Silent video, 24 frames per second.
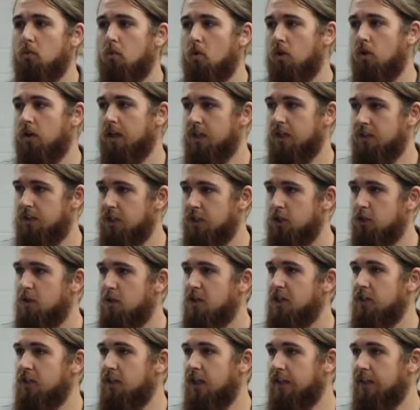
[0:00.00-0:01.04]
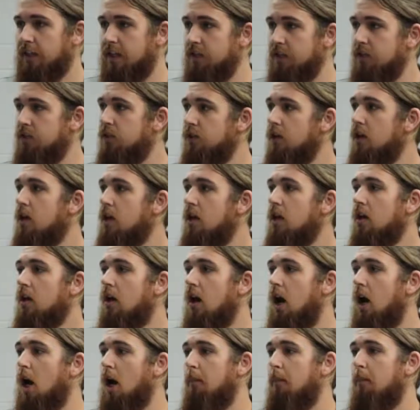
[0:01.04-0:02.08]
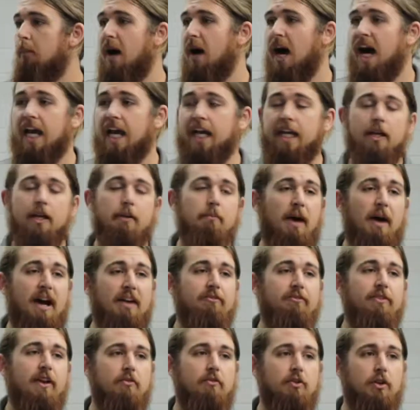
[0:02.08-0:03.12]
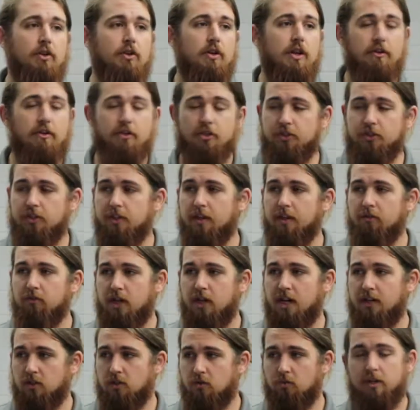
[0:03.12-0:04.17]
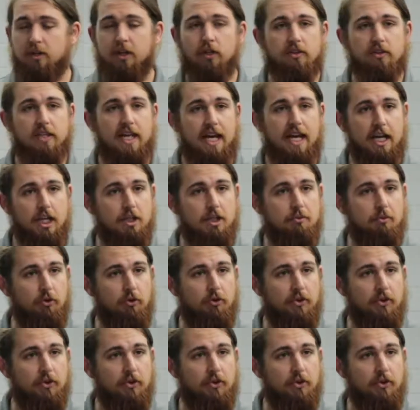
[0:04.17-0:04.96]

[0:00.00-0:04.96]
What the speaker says: work in a situation like this. My favorite, just to give you guys a real tangible